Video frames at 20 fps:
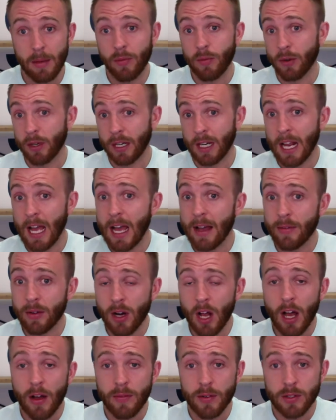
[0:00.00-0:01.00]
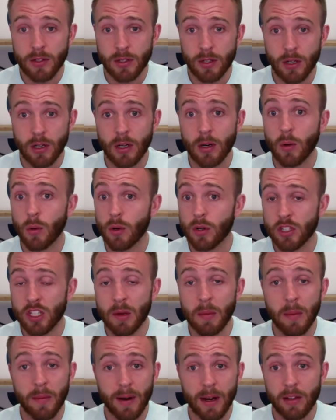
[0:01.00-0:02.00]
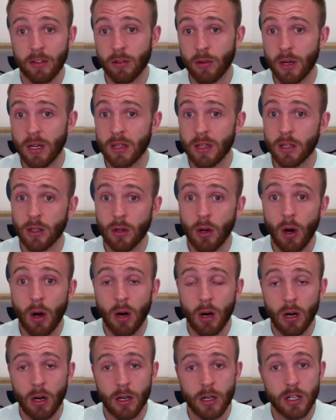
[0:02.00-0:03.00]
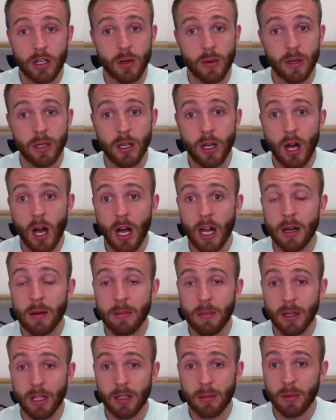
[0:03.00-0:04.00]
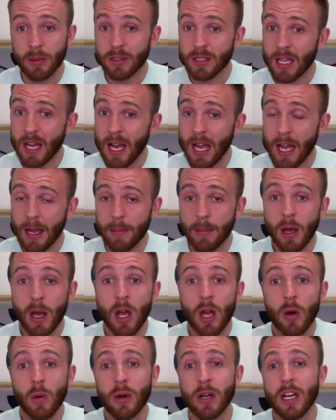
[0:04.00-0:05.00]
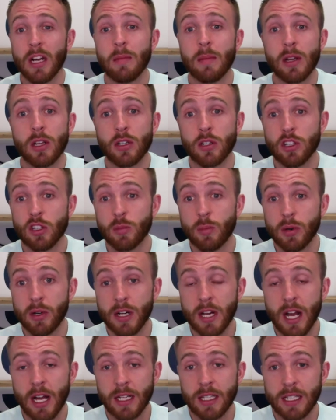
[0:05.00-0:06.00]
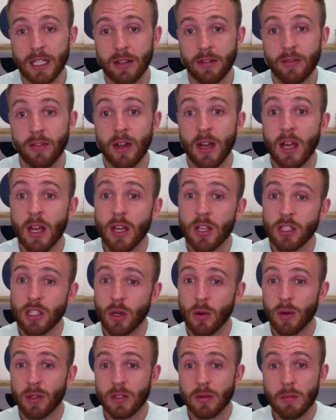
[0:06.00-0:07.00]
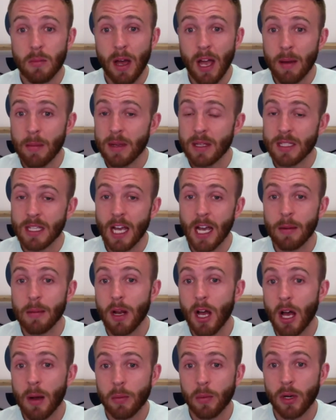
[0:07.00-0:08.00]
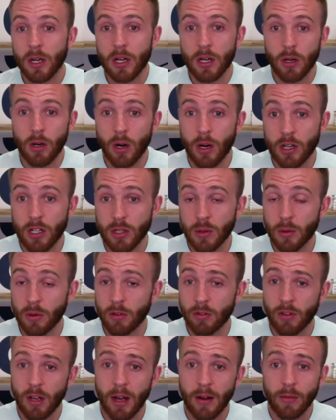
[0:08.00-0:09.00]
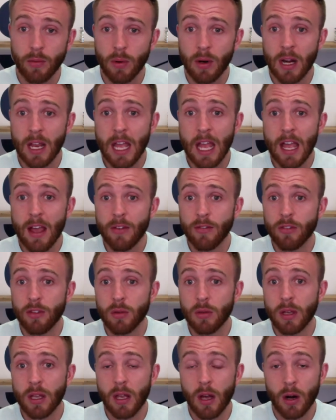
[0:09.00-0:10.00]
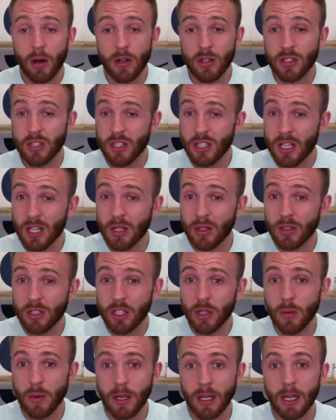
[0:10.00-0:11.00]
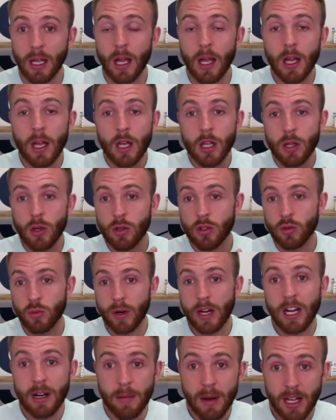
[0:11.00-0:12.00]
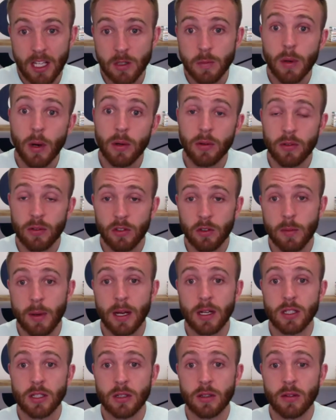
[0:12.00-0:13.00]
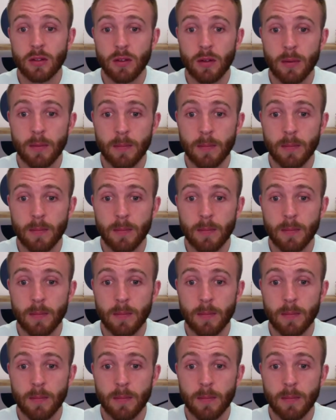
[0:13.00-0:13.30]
If we're going to have an officer or a supervisor in the car doing non-billable time, we need to make sure it's productive. So it might be time to upgrade your guard tour software if you are still doing those randomized post inspections.